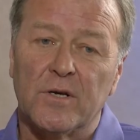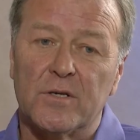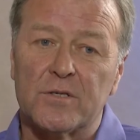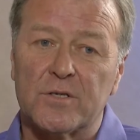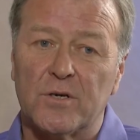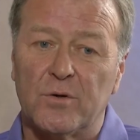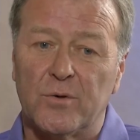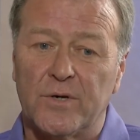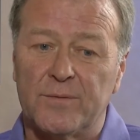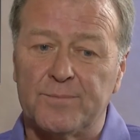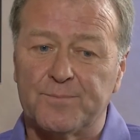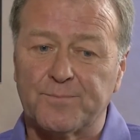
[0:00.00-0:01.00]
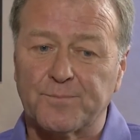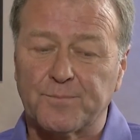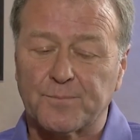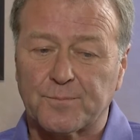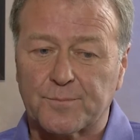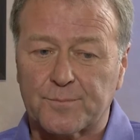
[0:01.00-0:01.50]
So
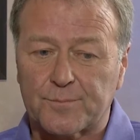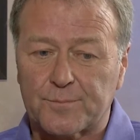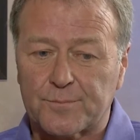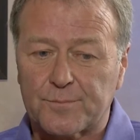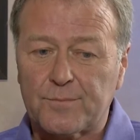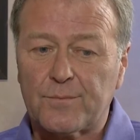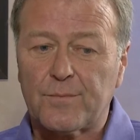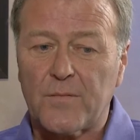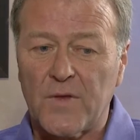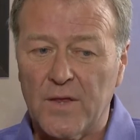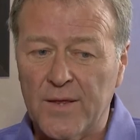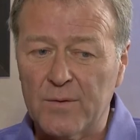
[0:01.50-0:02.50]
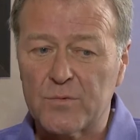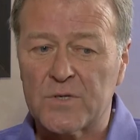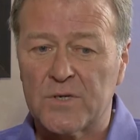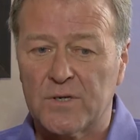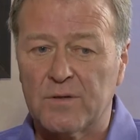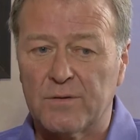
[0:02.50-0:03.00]
that
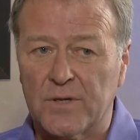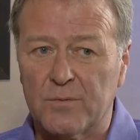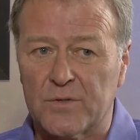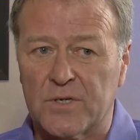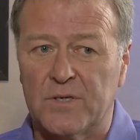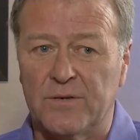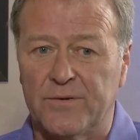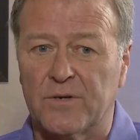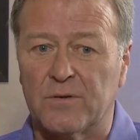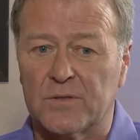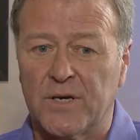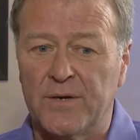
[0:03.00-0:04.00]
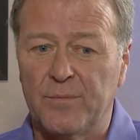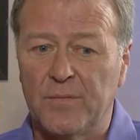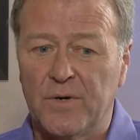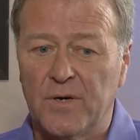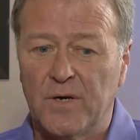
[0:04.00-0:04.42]
was a difficult time,